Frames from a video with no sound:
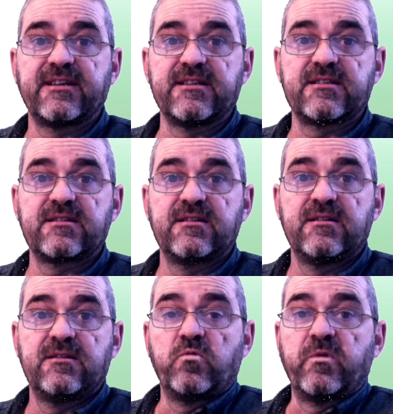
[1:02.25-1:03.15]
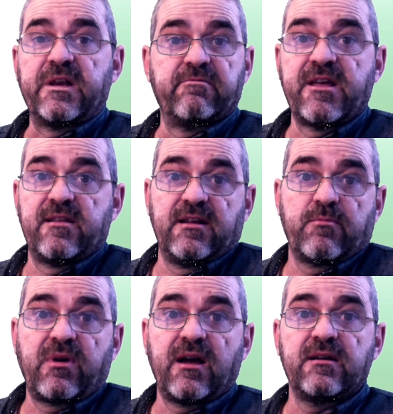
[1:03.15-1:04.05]
case will readily
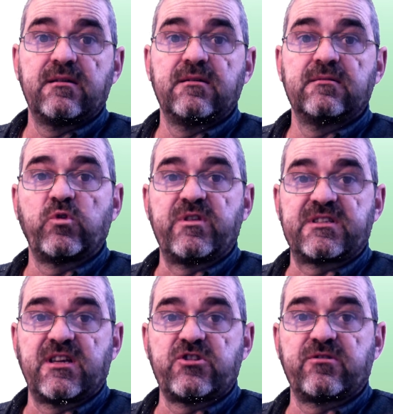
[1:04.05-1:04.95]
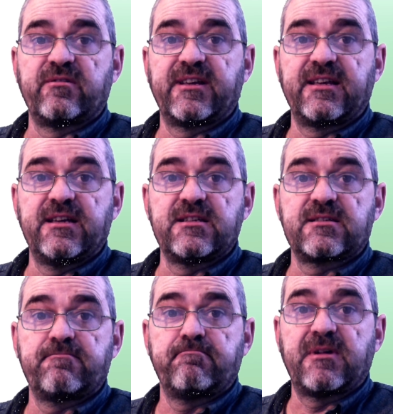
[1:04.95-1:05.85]
apply to the stationary
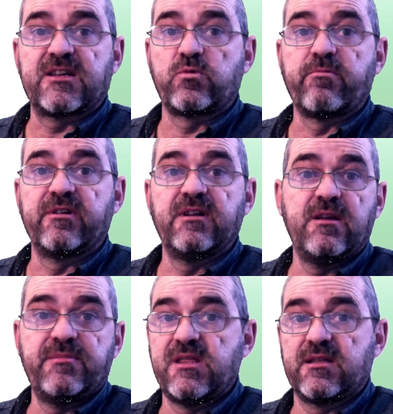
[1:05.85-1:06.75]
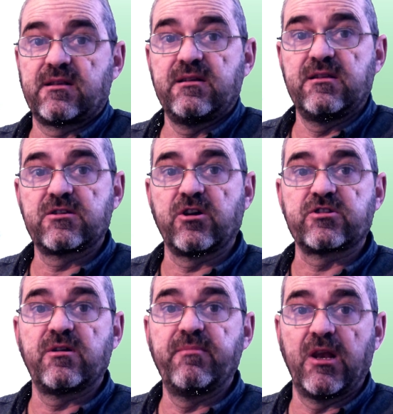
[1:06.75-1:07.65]
case, as we will immediately
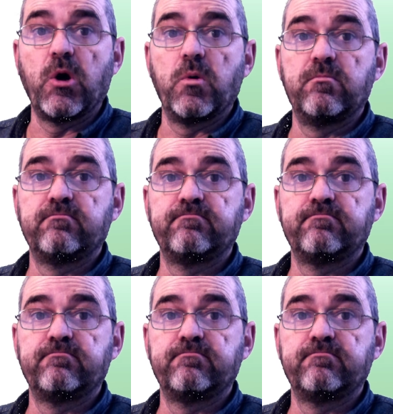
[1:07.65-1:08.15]
discuss below.